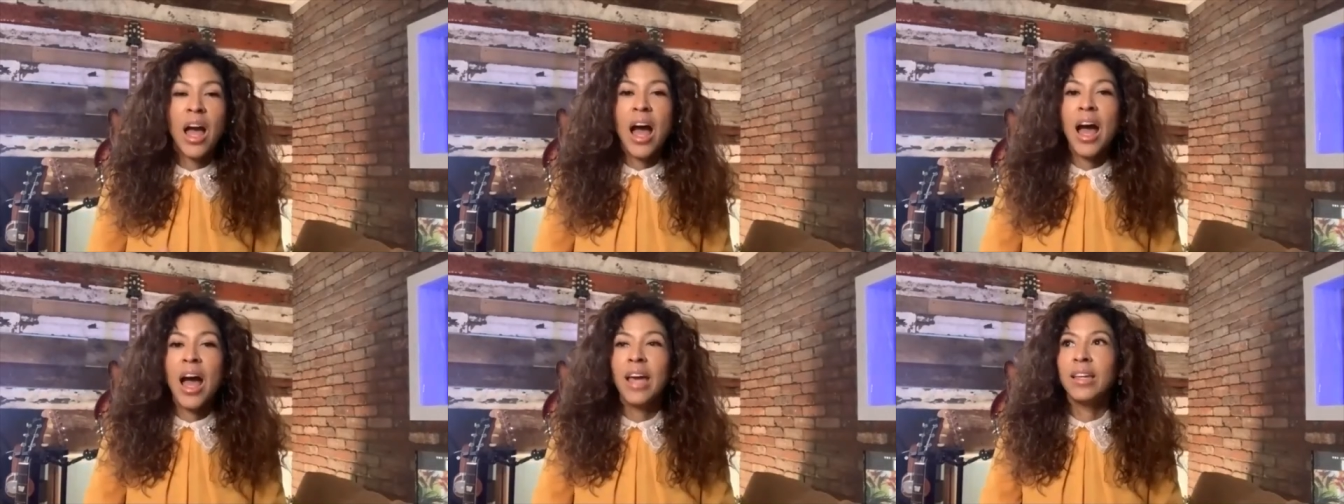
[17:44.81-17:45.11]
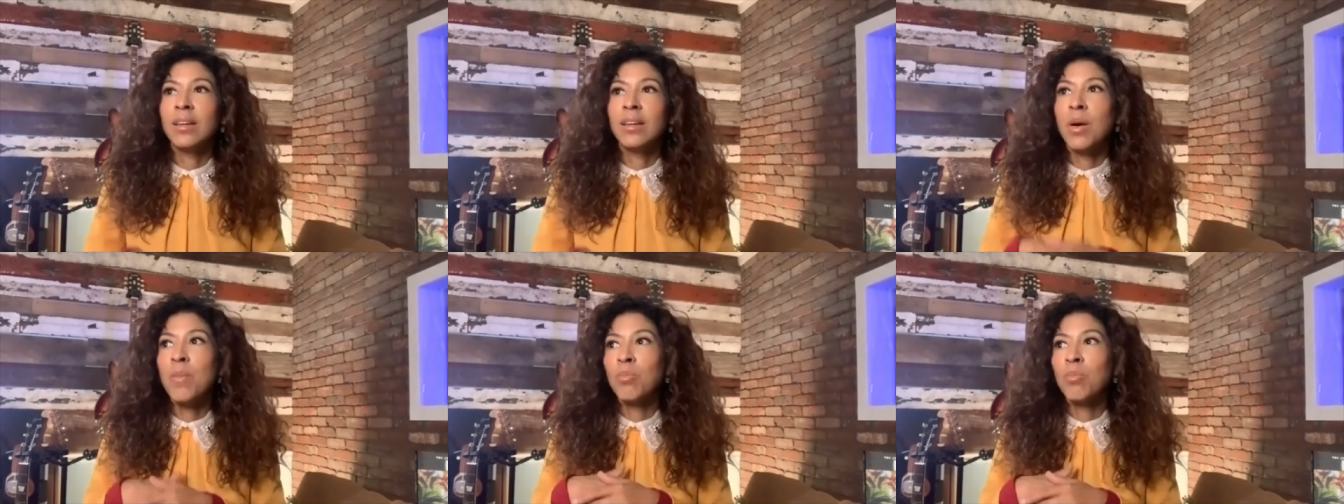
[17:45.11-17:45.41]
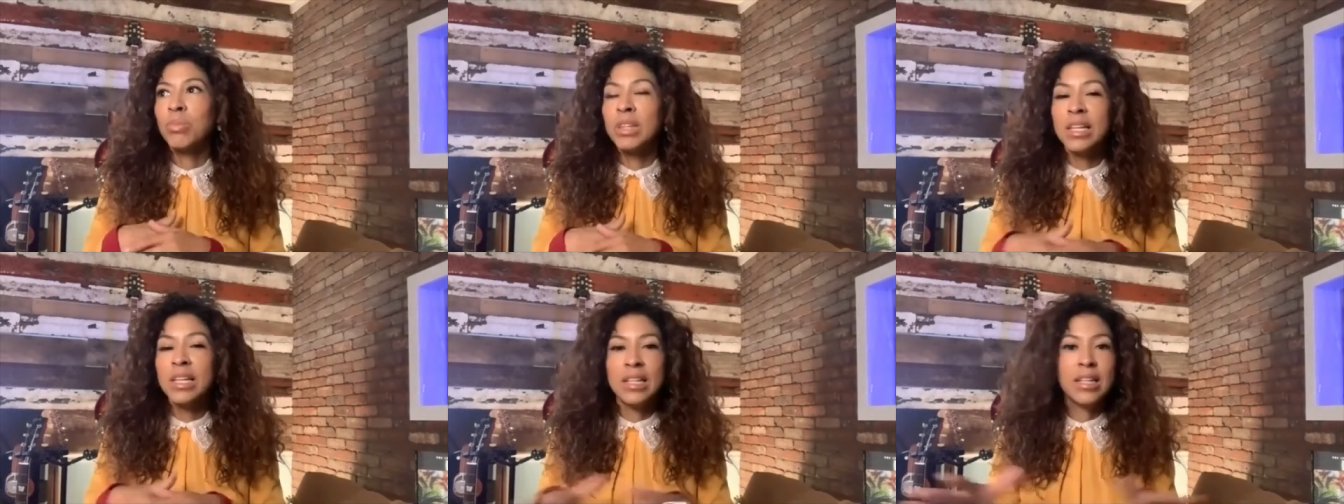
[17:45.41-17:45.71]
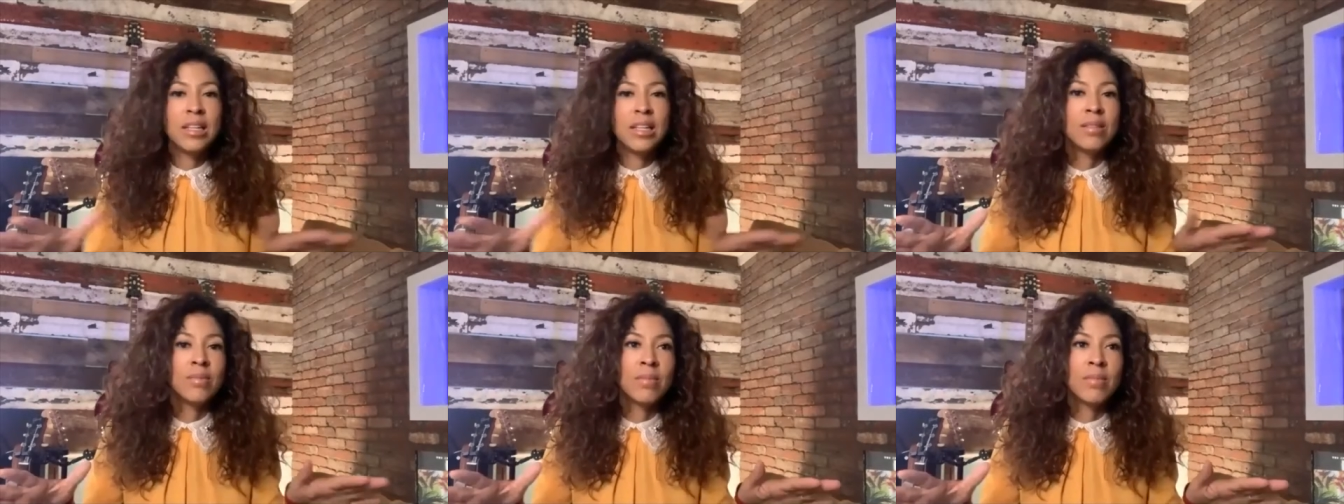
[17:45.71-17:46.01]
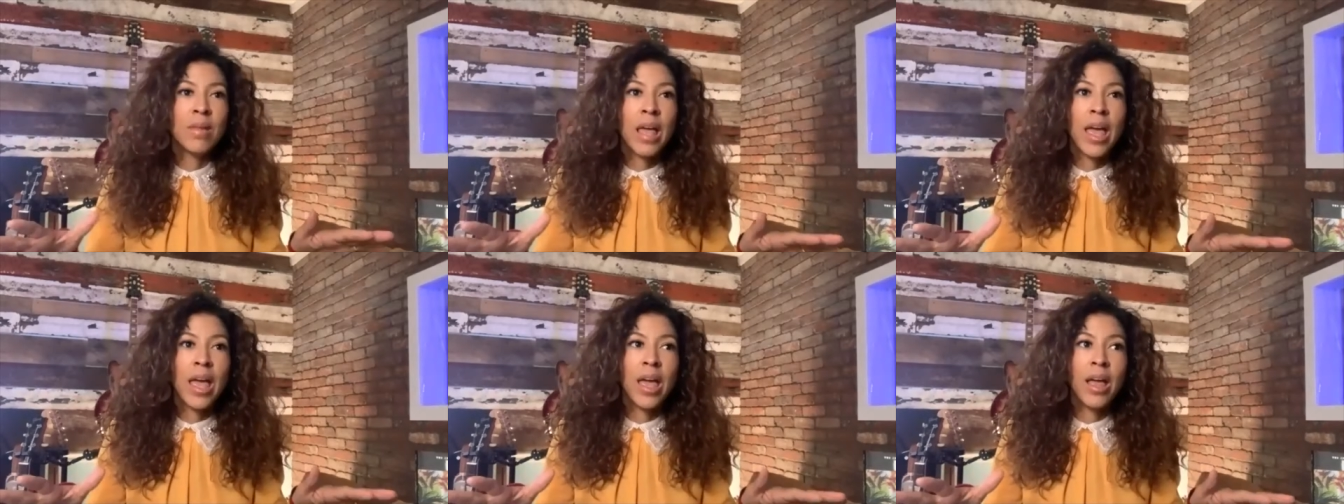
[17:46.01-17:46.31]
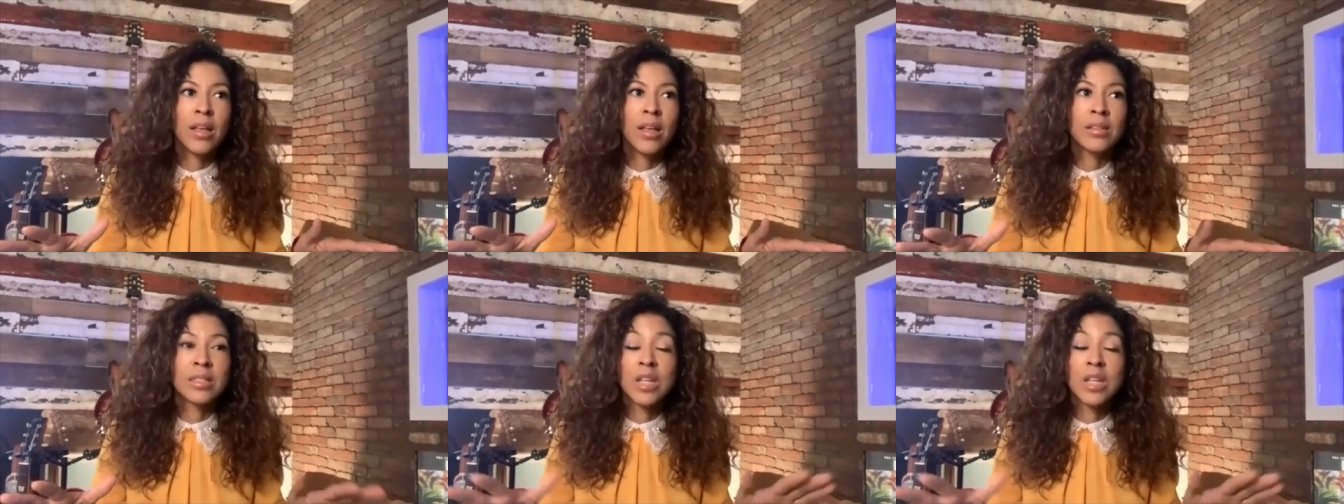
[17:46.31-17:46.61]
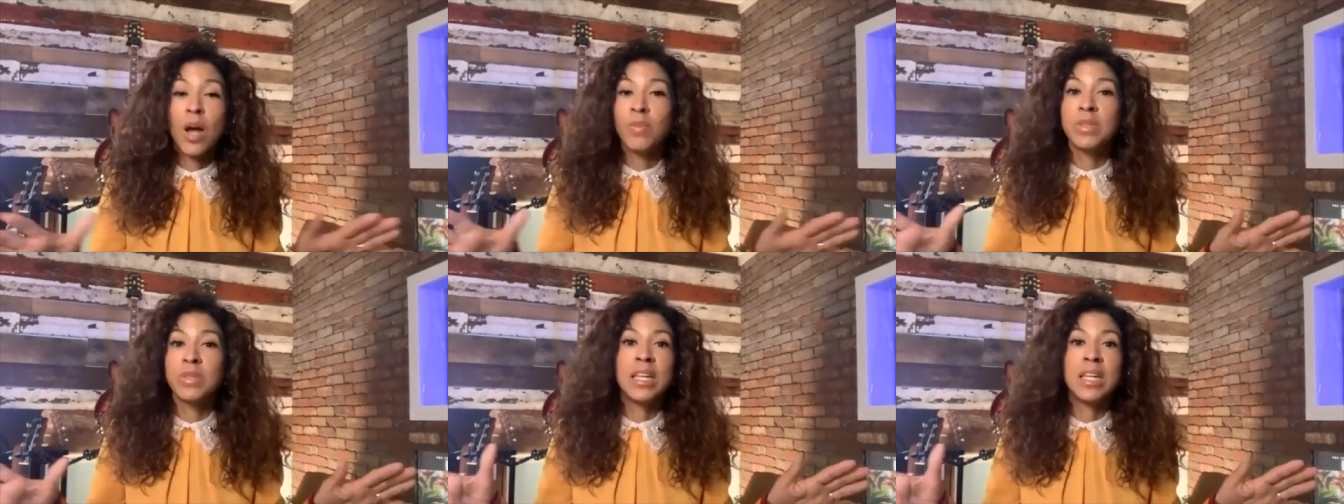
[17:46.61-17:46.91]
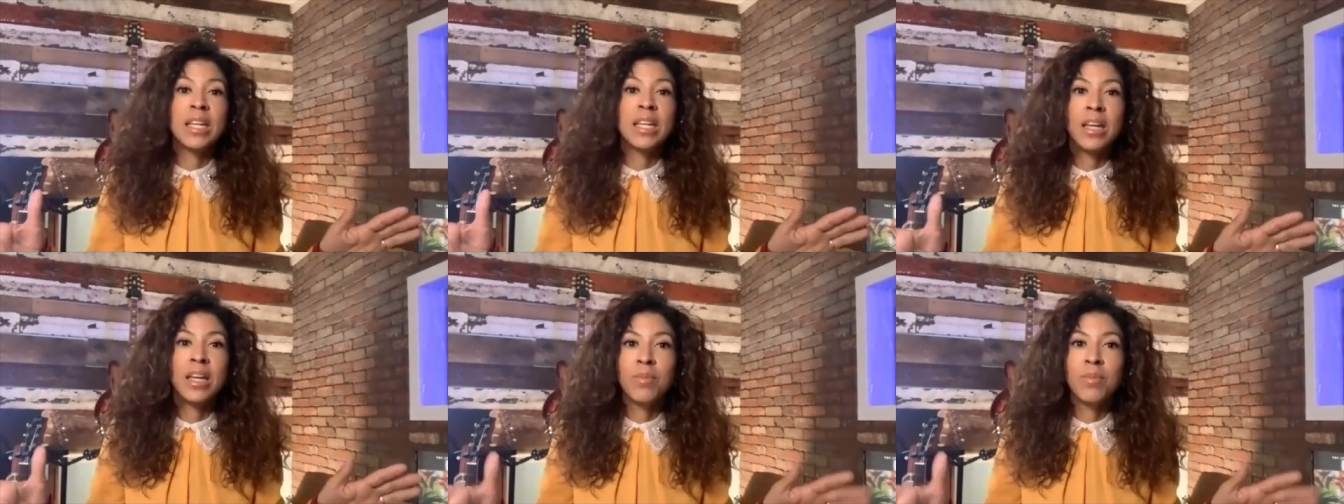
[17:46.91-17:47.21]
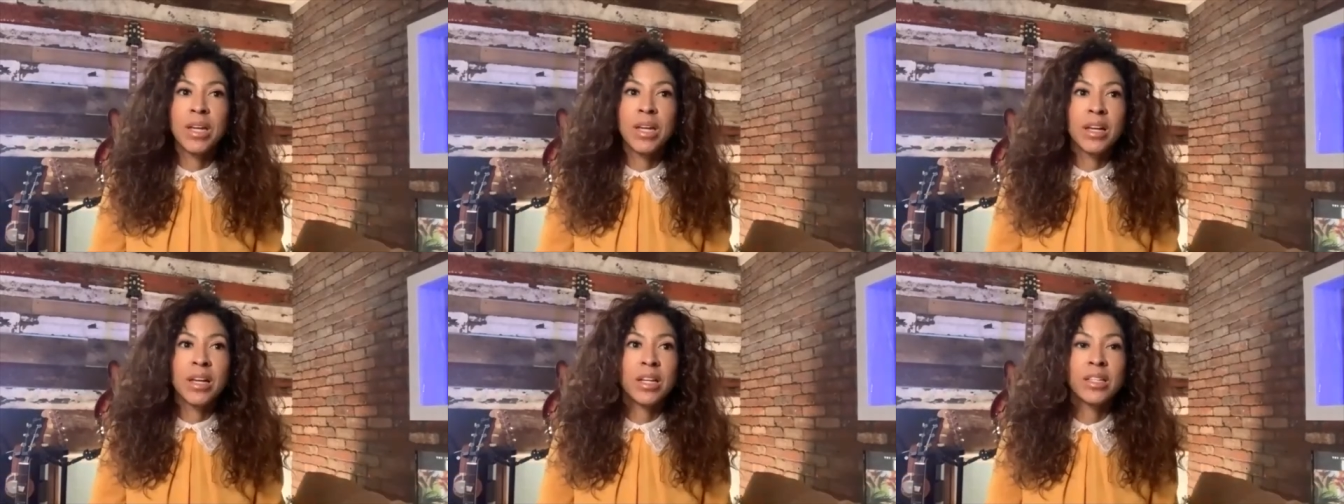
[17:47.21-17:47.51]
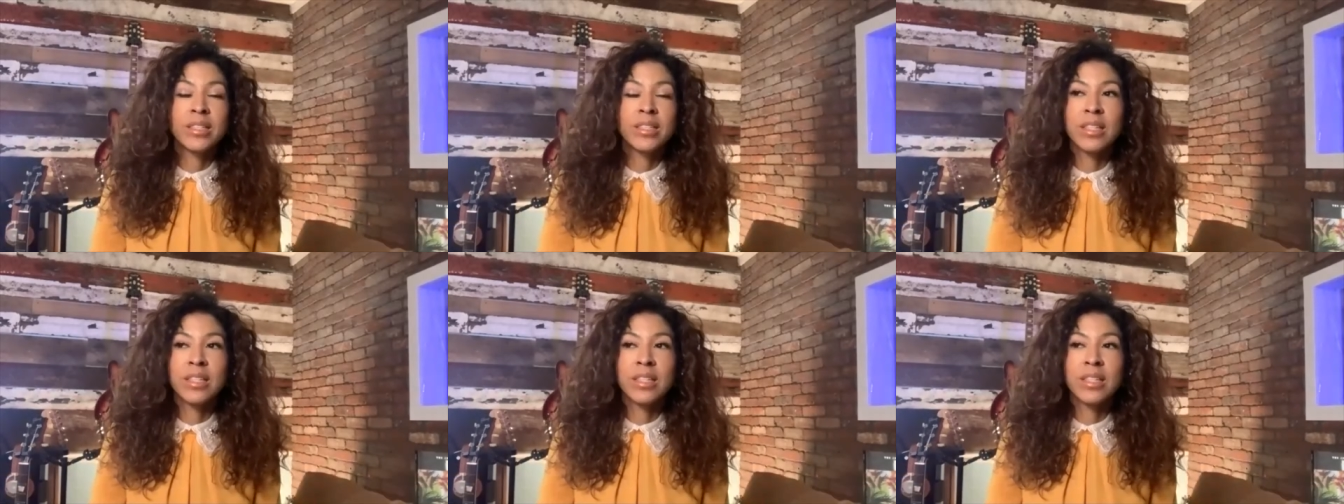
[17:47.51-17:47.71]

I completely stopped eating because